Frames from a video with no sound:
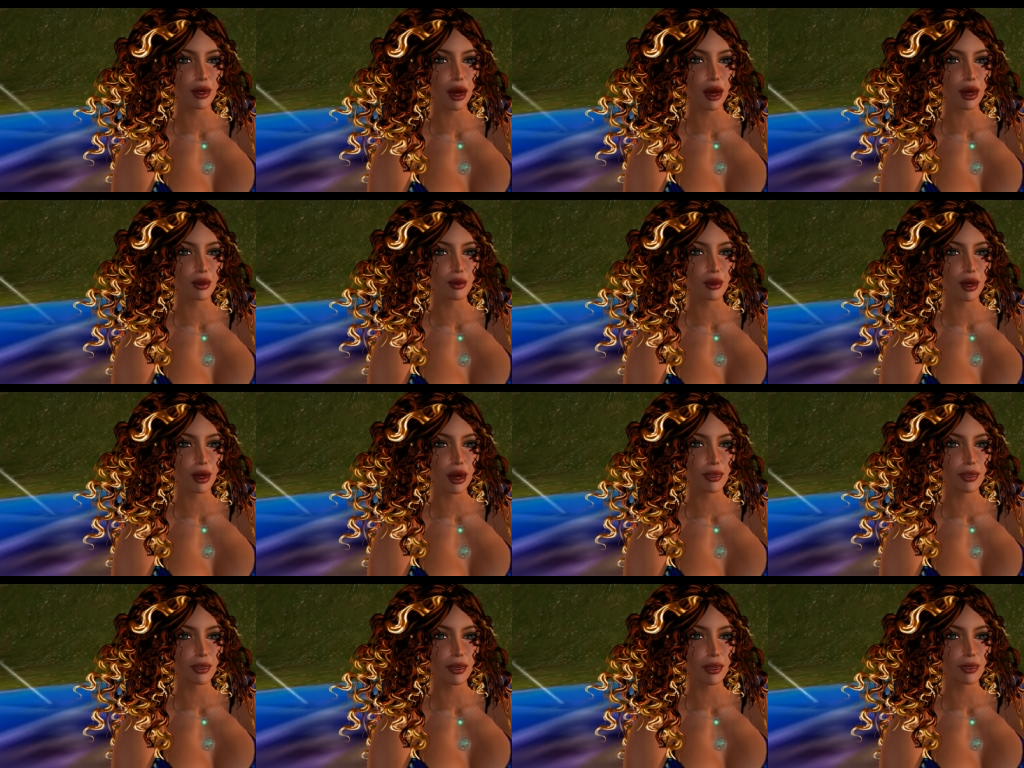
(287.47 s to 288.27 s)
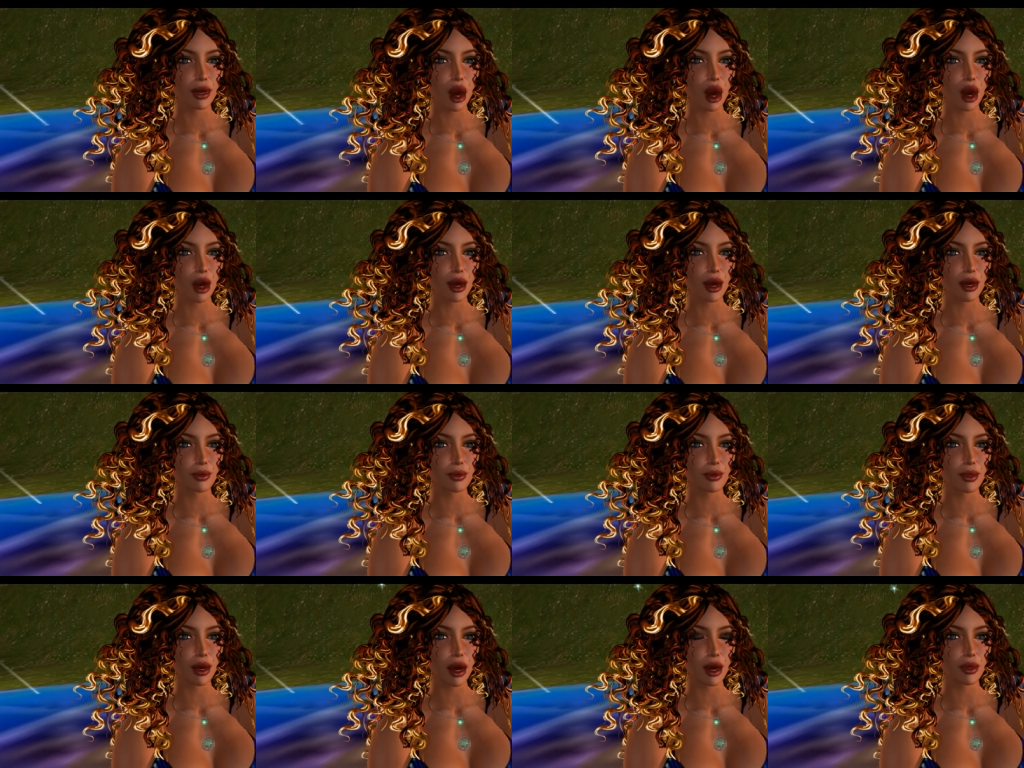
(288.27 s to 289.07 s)
We must always
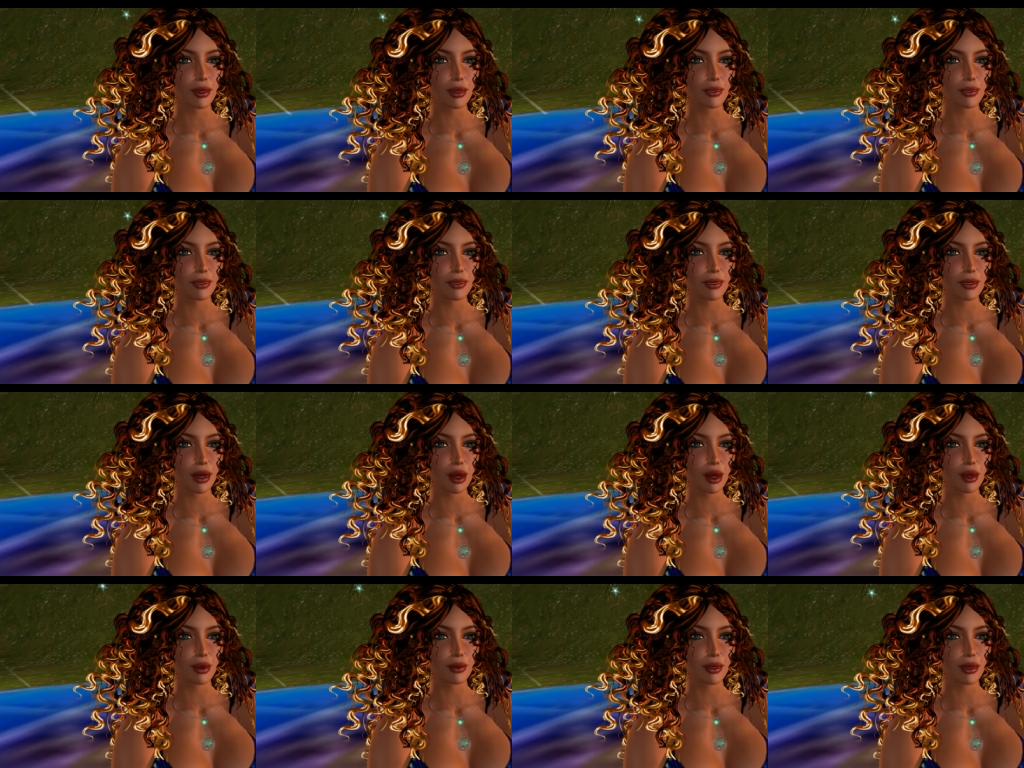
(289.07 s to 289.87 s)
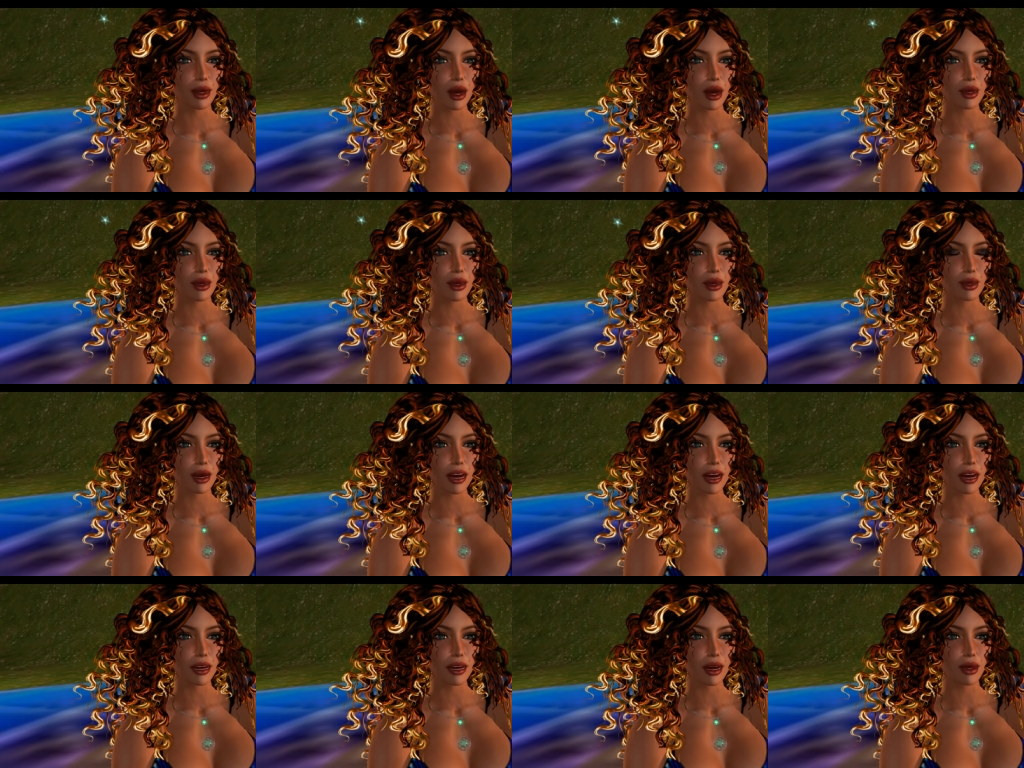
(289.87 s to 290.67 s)
remember that we are
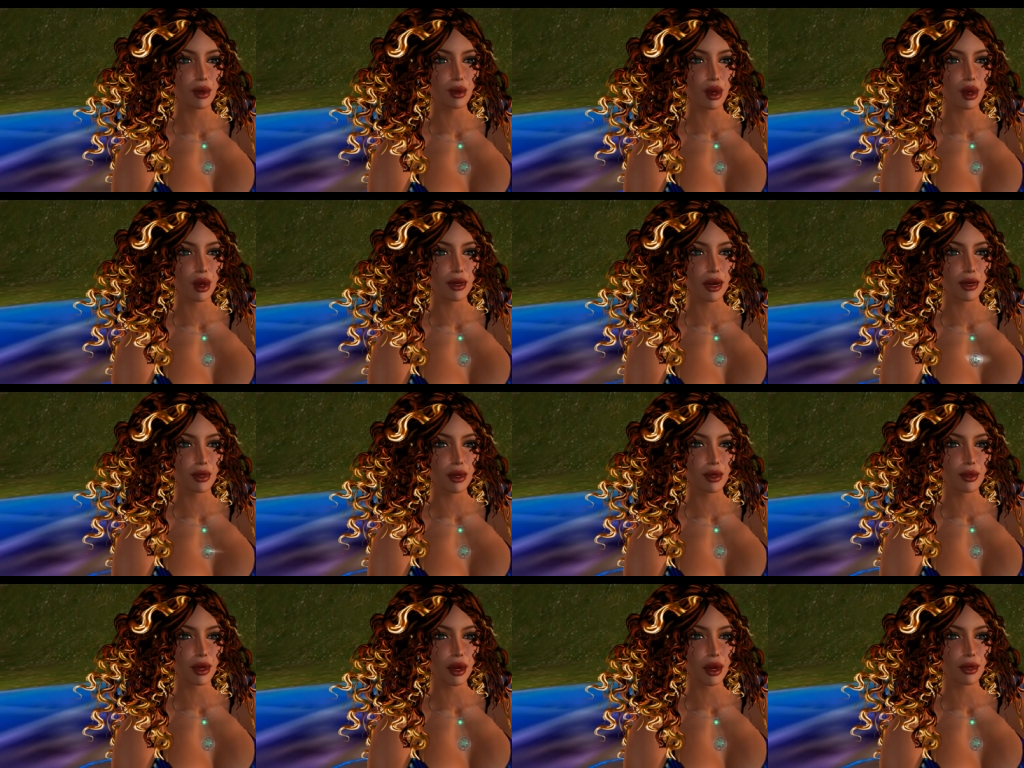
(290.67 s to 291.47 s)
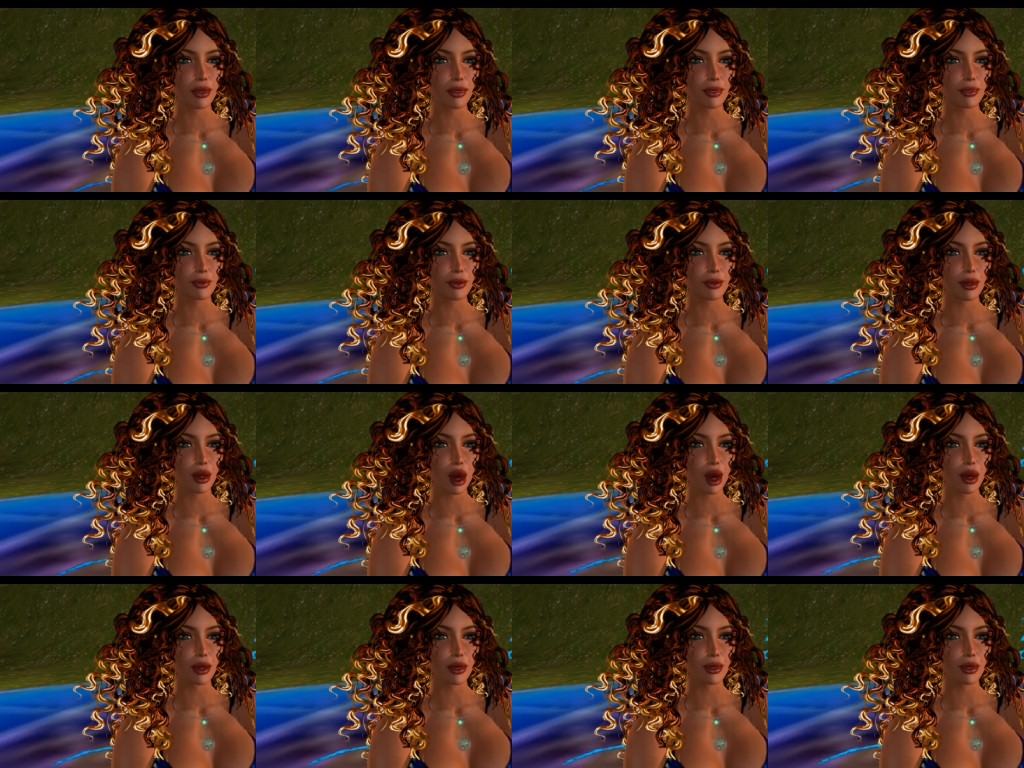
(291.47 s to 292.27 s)
the healers. We
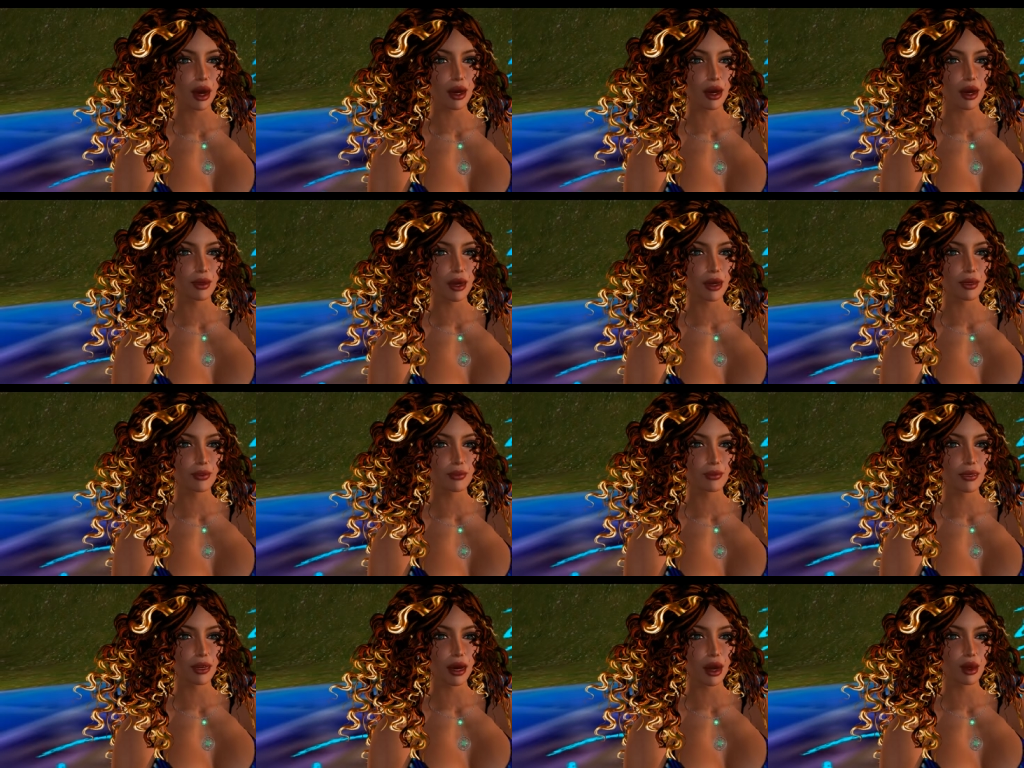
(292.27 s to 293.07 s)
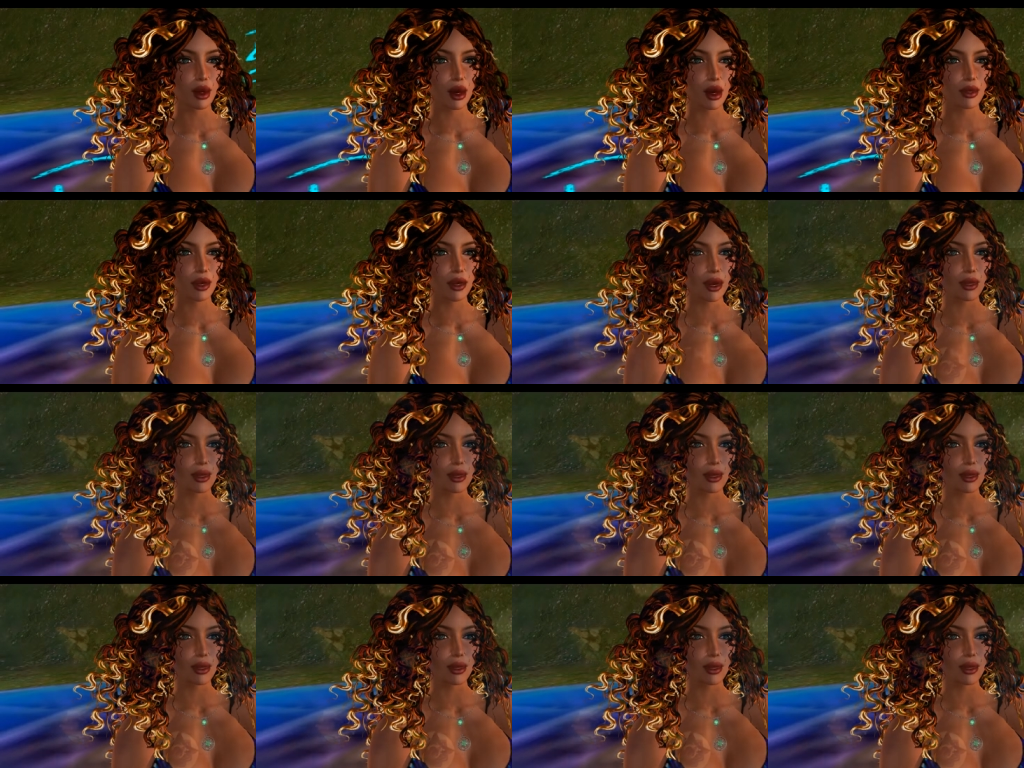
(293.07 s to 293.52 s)
are not the healing.